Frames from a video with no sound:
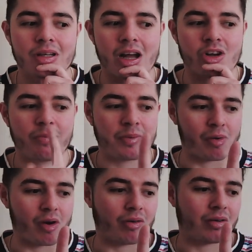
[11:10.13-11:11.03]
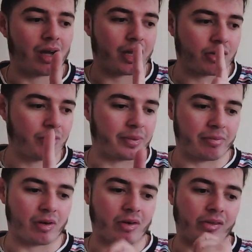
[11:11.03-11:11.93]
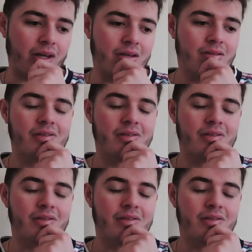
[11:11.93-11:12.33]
I could be wrong. On that.